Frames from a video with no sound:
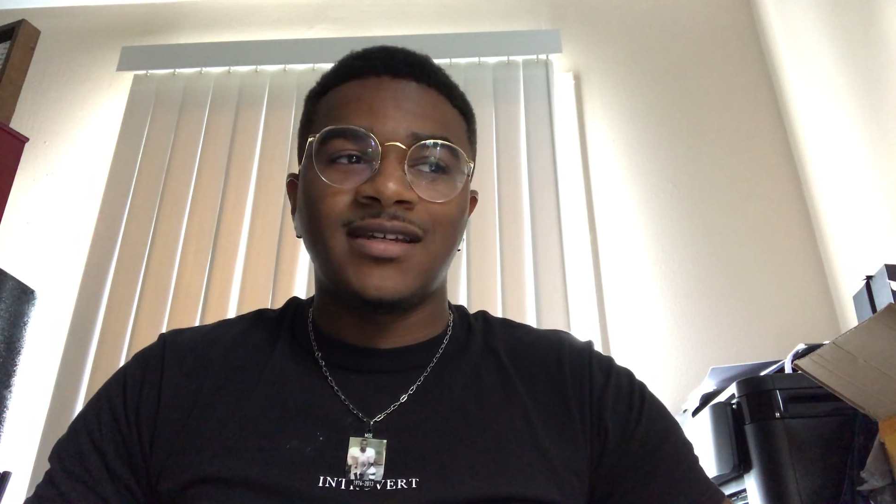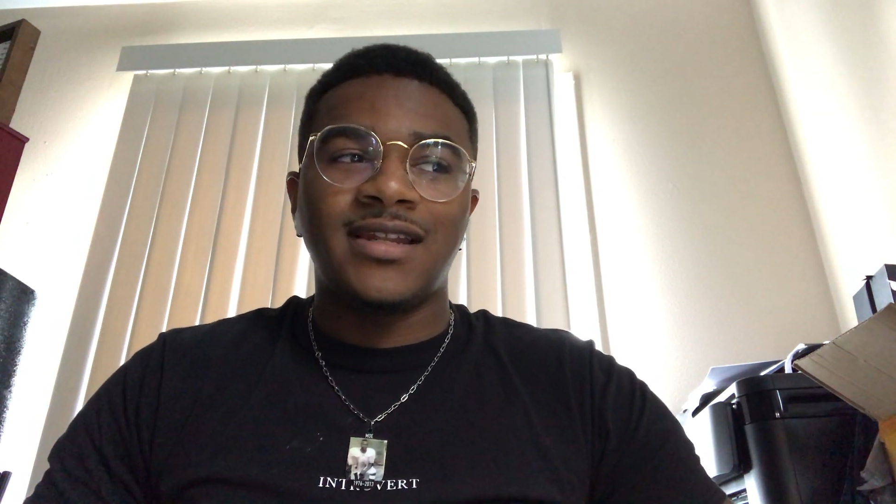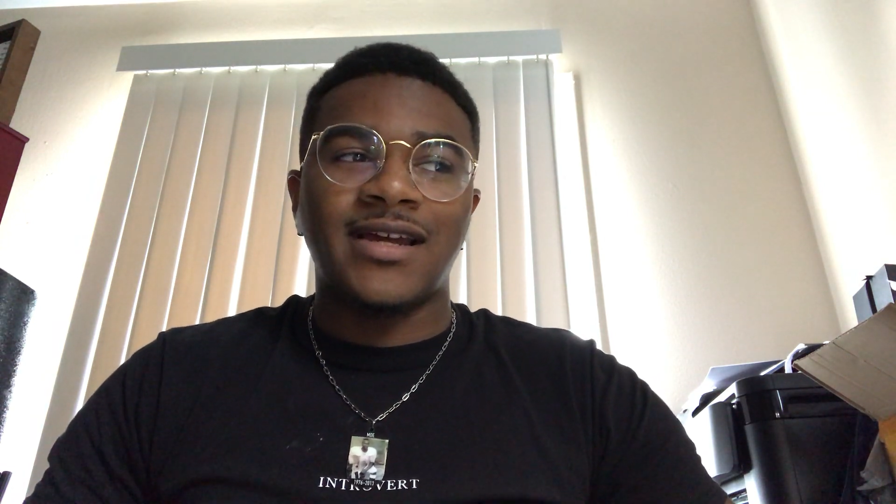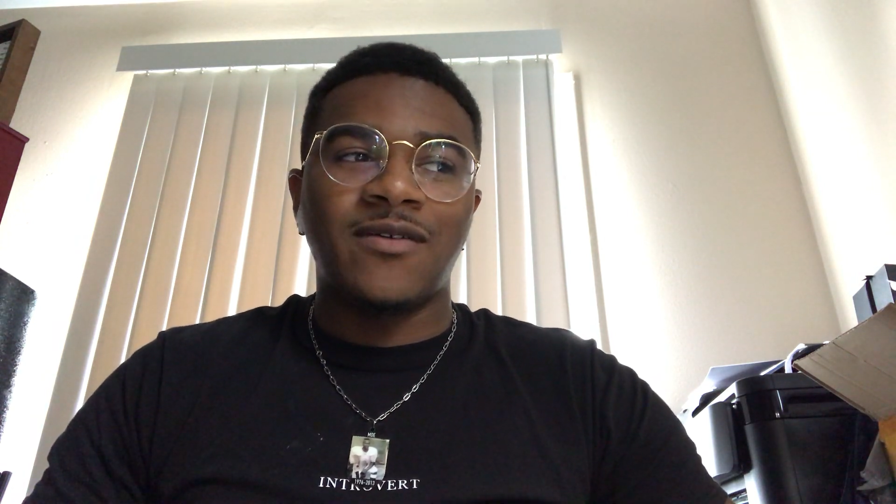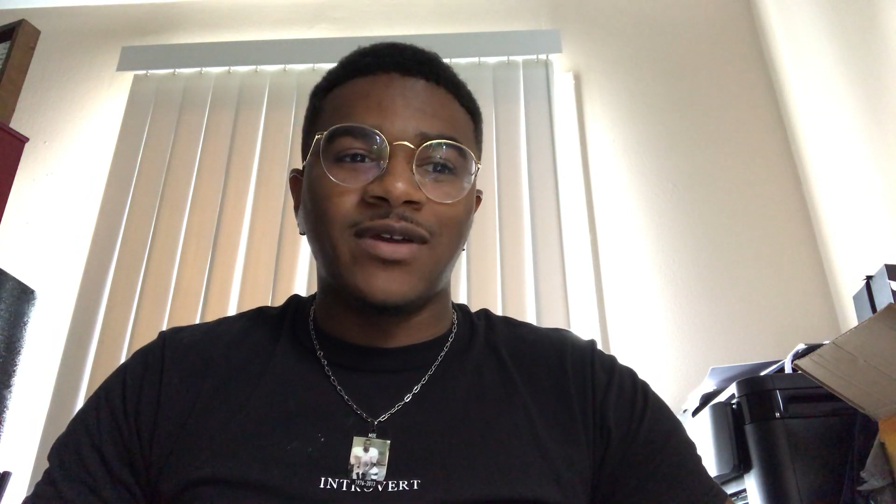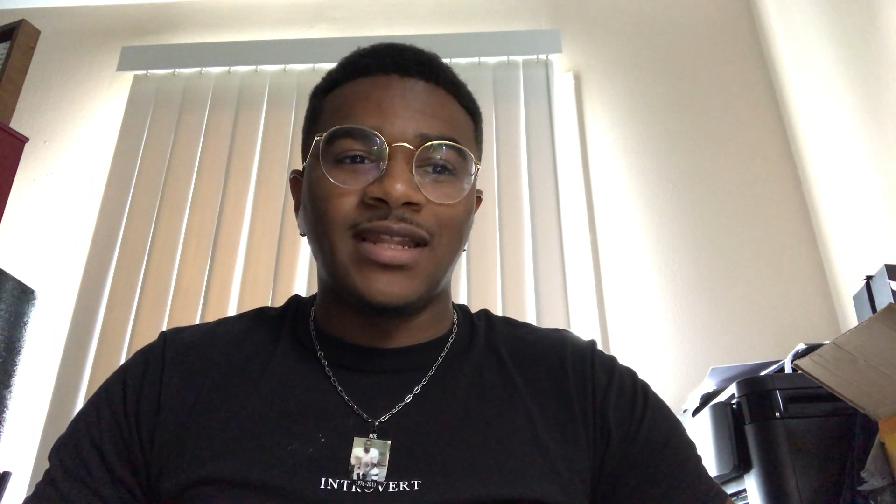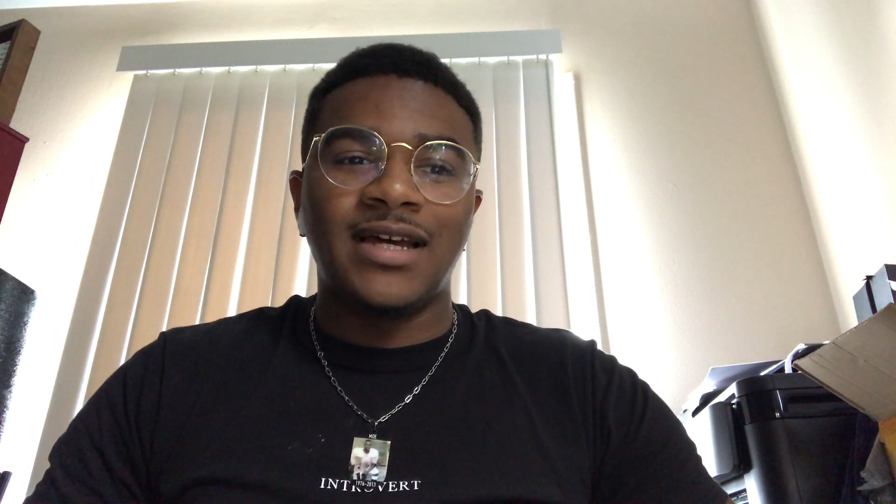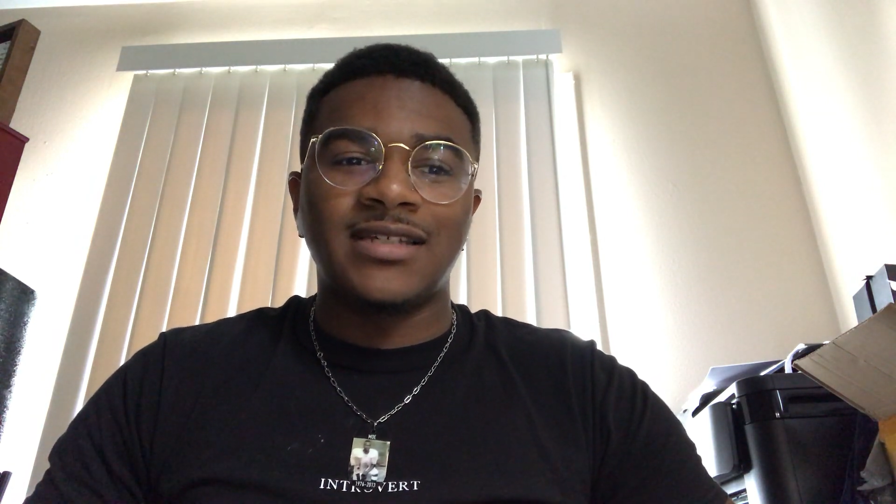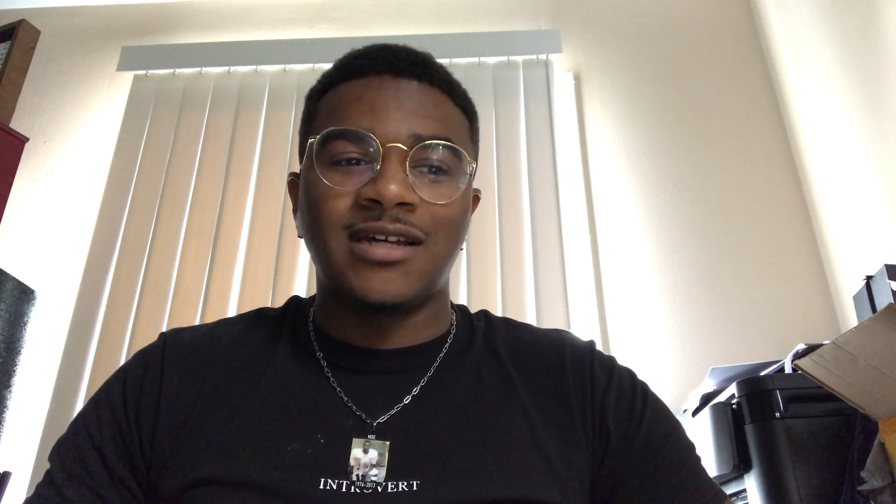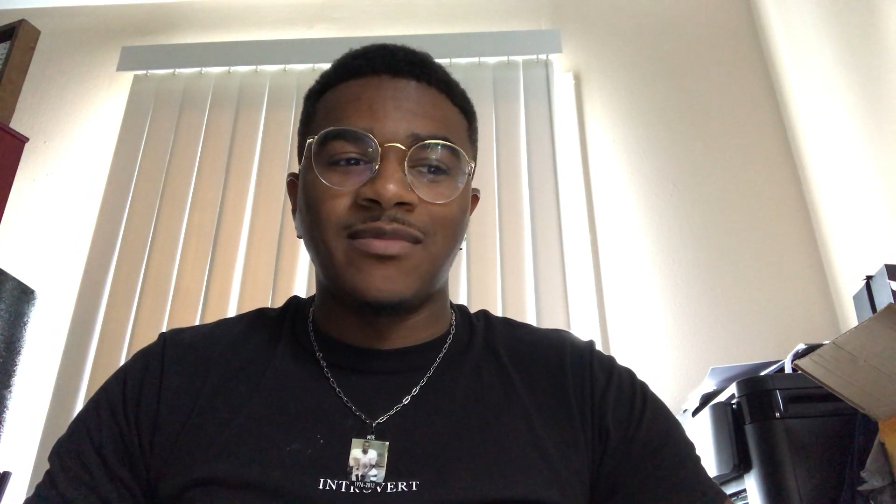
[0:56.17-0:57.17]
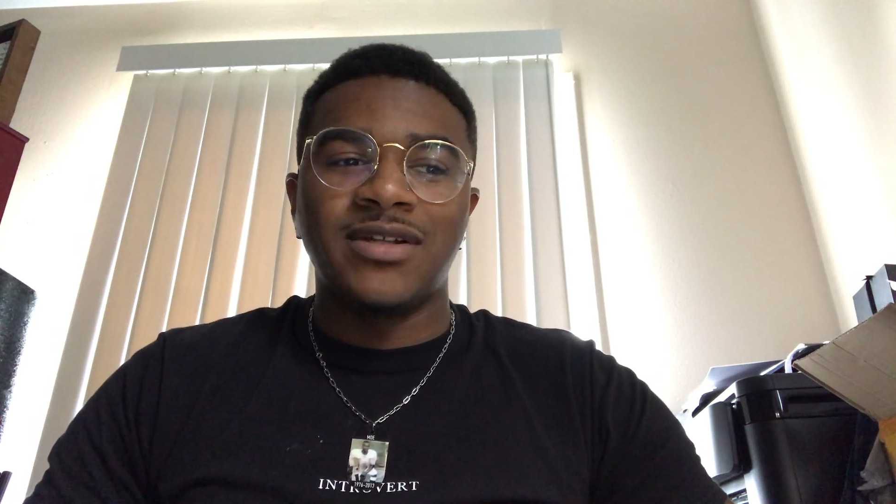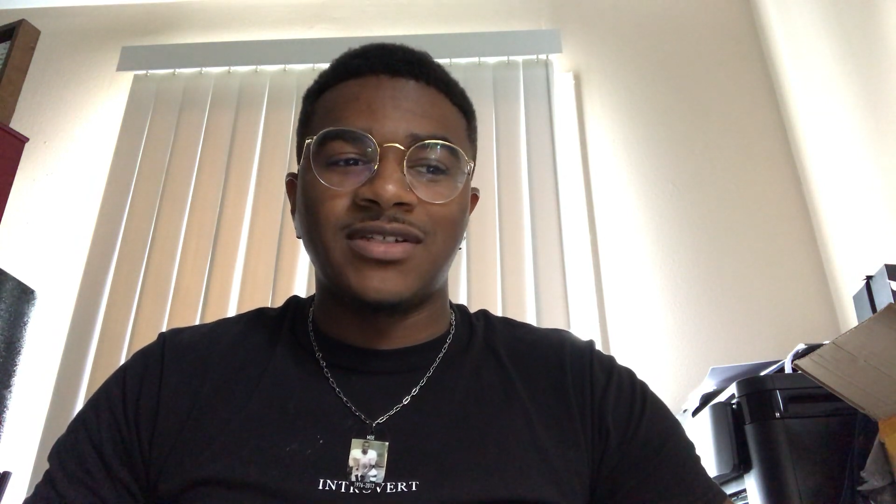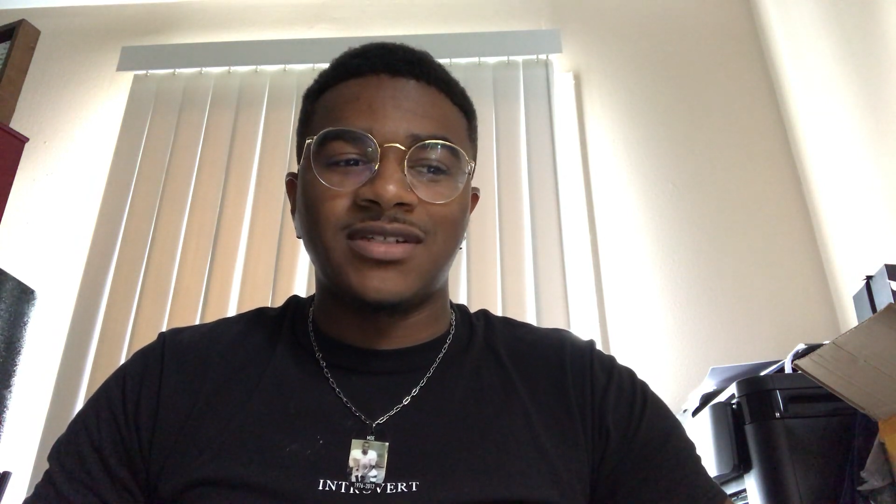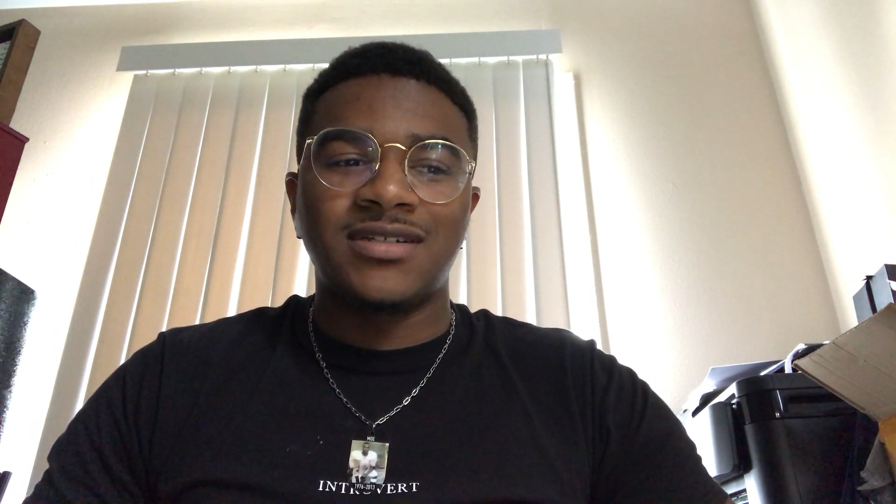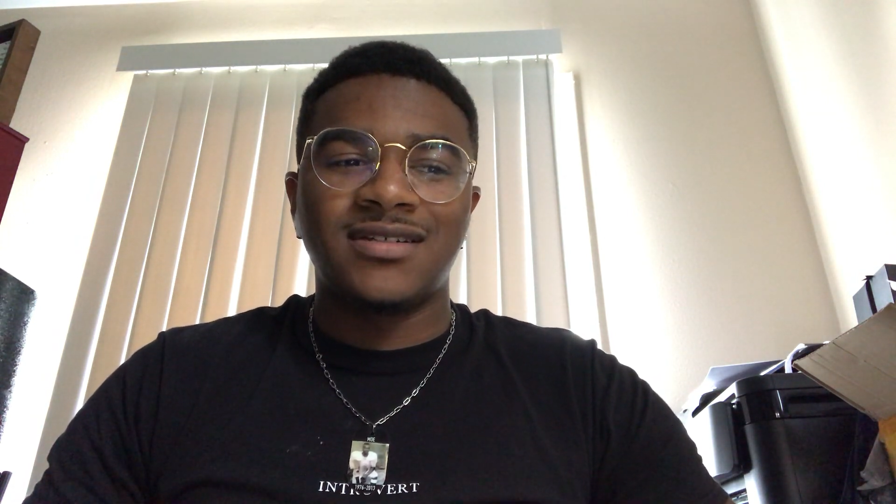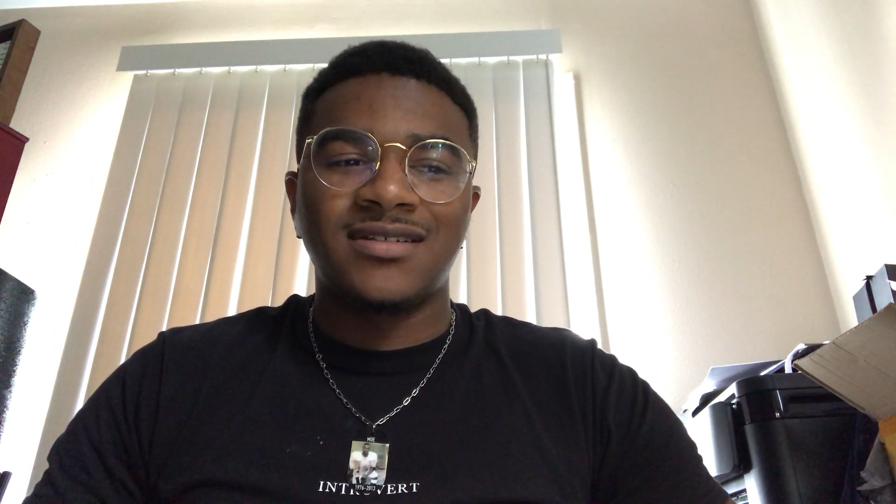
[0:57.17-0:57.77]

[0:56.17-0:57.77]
like I realized how much